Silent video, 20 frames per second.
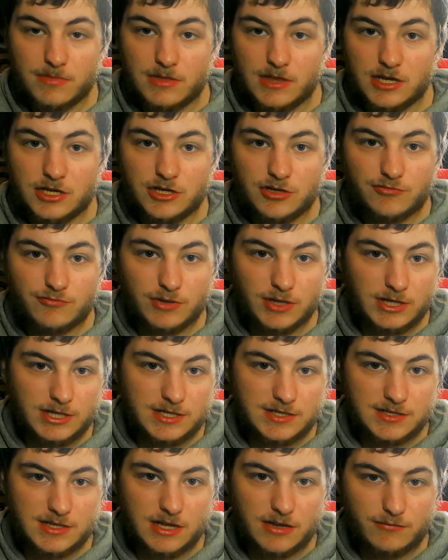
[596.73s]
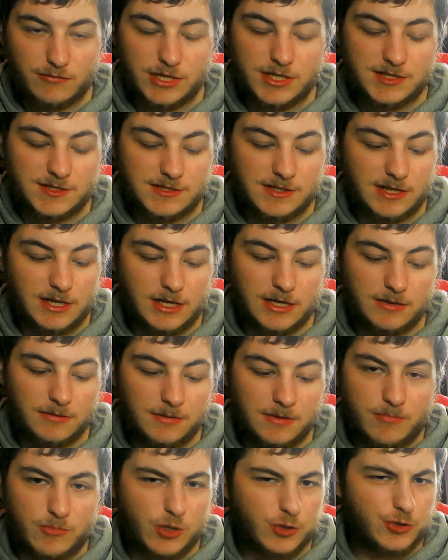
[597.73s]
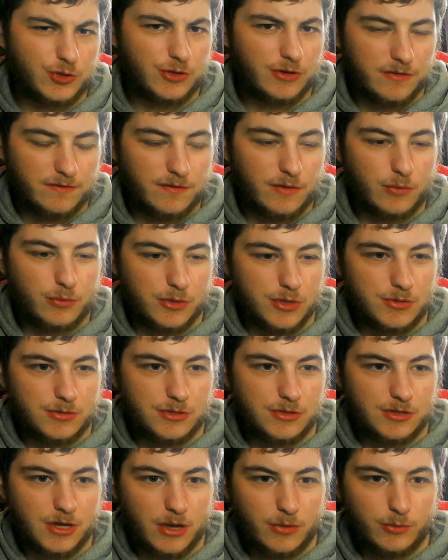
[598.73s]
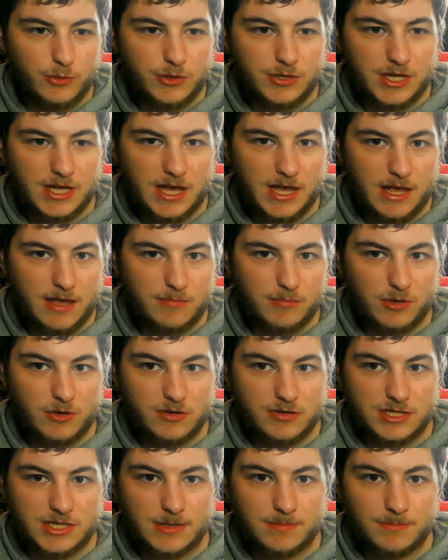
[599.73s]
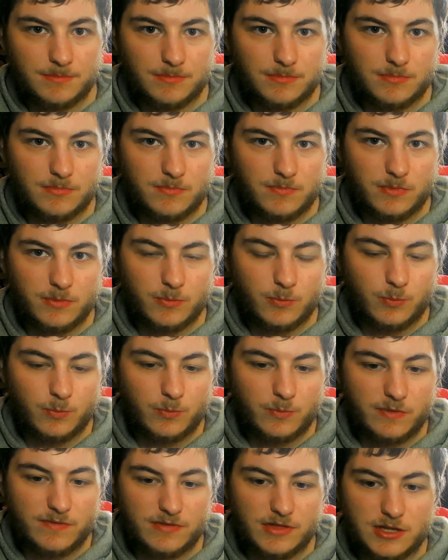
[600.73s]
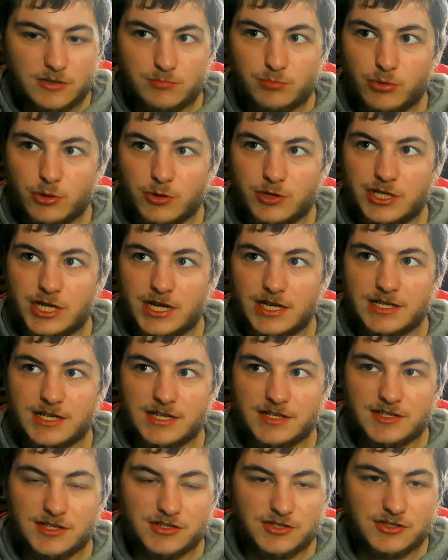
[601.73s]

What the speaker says: They just released that recently. I'm not sure if I would get it, because with this project it's a